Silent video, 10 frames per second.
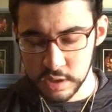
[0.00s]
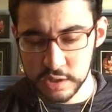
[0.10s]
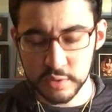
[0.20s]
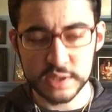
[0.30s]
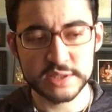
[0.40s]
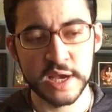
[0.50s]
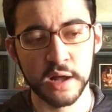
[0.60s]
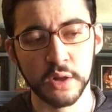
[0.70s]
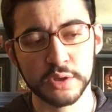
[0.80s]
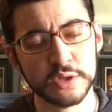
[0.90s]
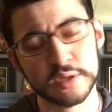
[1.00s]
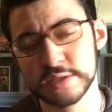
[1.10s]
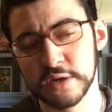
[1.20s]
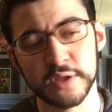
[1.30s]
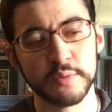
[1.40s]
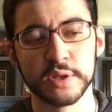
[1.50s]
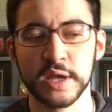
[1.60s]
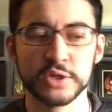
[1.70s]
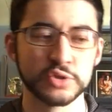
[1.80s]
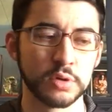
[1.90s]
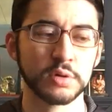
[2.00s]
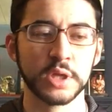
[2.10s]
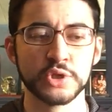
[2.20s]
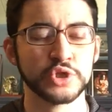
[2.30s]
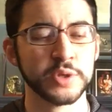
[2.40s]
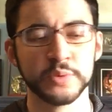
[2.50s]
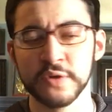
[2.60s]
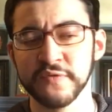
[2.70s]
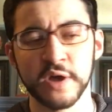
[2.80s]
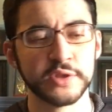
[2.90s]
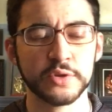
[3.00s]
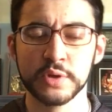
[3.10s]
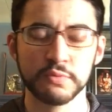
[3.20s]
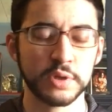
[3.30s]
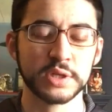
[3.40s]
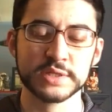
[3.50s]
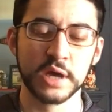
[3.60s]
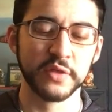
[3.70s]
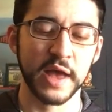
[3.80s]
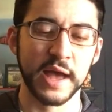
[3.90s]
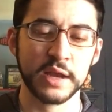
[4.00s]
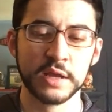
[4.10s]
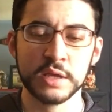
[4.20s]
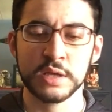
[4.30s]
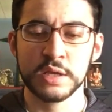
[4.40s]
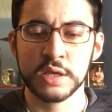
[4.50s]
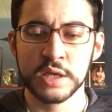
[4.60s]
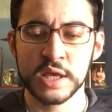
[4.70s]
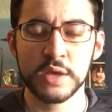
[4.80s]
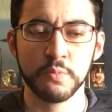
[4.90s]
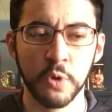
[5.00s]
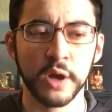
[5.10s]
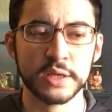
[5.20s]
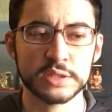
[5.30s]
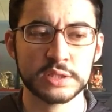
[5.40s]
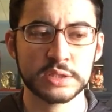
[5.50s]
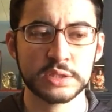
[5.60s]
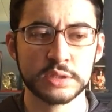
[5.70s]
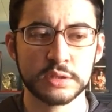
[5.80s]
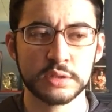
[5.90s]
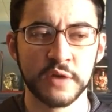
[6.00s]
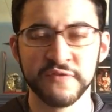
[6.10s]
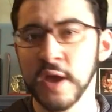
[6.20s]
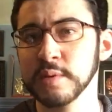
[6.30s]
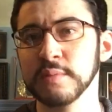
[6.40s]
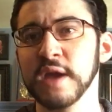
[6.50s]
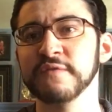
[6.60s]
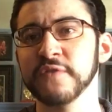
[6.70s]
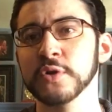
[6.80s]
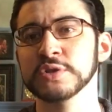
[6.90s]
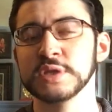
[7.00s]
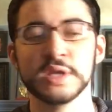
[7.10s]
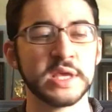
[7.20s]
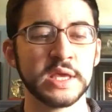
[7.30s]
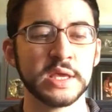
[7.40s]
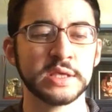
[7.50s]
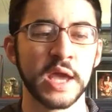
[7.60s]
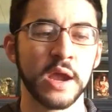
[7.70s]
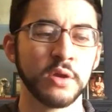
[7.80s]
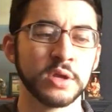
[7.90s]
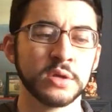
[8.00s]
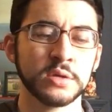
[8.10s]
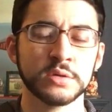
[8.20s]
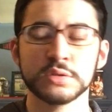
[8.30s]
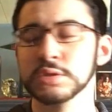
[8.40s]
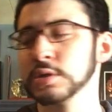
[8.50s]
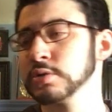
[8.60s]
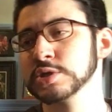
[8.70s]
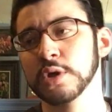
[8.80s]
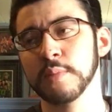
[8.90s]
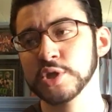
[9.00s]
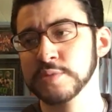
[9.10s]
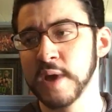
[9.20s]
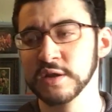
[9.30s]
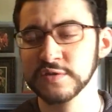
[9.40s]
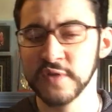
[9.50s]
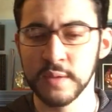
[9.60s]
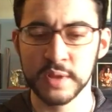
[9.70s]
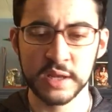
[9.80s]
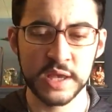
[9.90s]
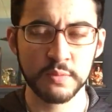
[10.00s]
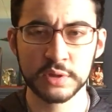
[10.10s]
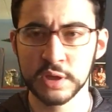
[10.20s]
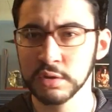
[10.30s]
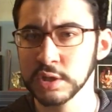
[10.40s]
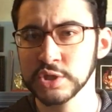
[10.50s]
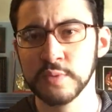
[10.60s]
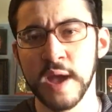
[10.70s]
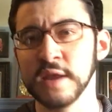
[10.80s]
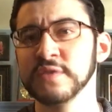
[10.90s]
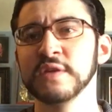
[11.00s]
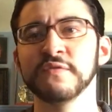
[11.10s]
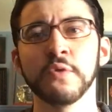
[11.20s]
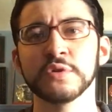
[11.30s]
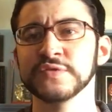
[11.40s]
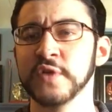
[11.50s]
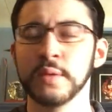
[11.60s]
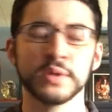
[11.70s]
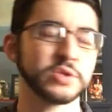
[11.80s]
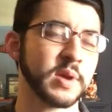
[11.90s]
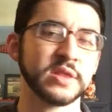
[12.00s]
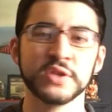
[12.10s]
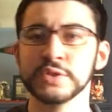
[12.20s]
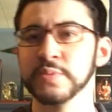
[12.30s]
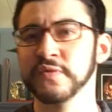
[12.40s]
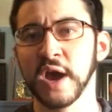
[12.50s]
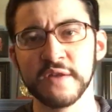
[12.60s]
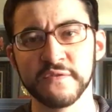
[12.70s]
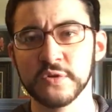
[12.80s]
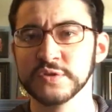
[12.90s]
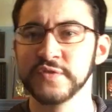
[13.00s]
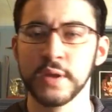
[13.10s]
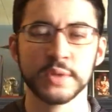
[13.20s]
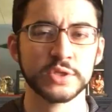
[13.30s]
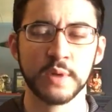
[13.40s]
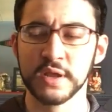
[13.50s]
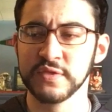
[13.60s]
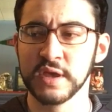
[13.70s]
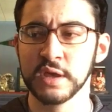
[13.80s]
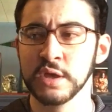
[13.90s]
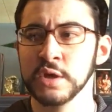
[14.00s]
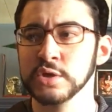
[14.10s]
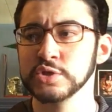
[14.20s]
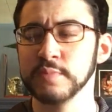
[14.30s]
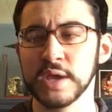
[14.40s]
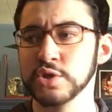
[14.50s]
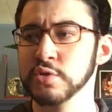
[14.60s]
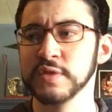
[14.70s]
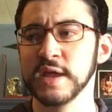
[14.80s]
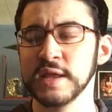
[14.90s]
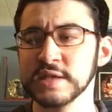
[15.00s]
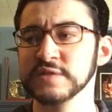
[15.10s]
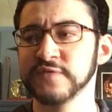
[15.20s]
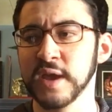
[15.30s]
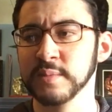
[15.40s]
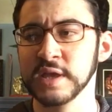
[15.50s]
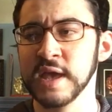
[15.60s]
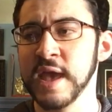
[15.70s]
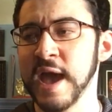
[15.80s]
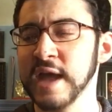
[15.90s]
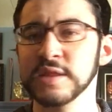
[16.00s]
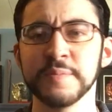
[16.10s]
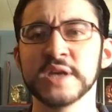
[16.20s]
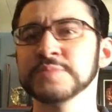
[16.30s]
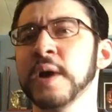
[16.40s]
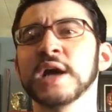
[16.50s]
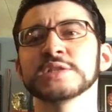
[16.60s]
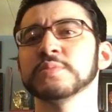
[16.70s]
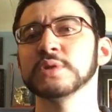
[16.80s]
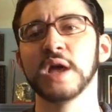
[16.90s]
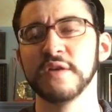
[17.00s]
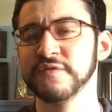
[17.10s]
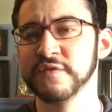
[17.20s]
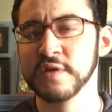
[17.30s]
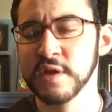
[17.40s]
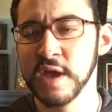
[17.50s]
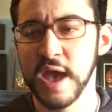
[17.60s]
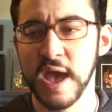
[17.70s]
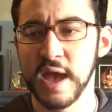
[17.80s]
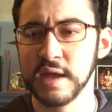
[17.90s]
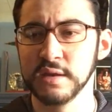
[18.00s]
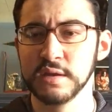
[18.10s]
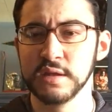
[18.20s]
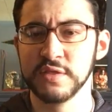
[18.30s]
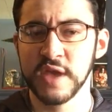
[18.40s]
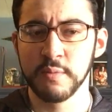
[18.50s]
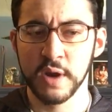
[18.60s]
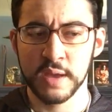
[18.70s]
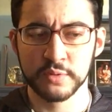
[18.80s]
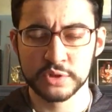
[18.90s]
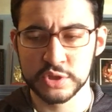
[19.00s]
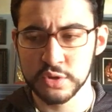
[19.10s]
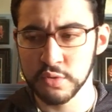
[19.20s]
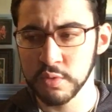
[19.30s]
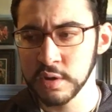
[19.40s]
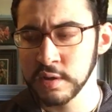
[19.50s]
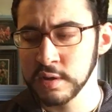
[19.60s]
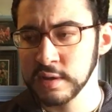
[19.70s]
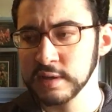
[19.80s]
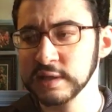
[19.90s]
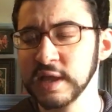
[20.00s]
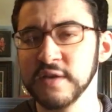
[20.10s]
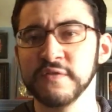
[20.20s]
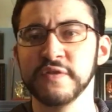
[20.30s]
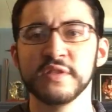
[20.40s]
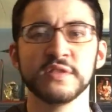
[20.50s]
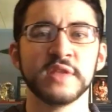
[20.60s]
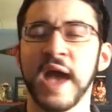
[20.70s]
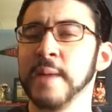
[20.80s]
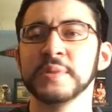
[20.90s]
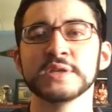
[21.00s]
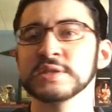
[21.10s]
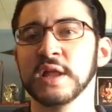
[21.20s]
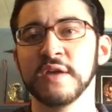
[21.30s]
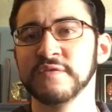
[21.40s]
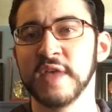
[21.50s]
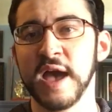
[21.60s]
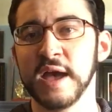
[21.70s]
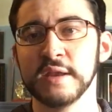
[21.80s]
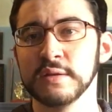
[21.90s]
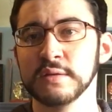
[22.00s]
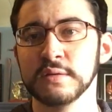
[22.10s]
And you can tell they really had a strong relationship with their father. You could really tell that he was a family man first, and he cared so, so much about his family, and he would literally do anything for his family, do anything to provide for his family, do anything to make sure that his family had the best possible life, and they were able to live the happiest life that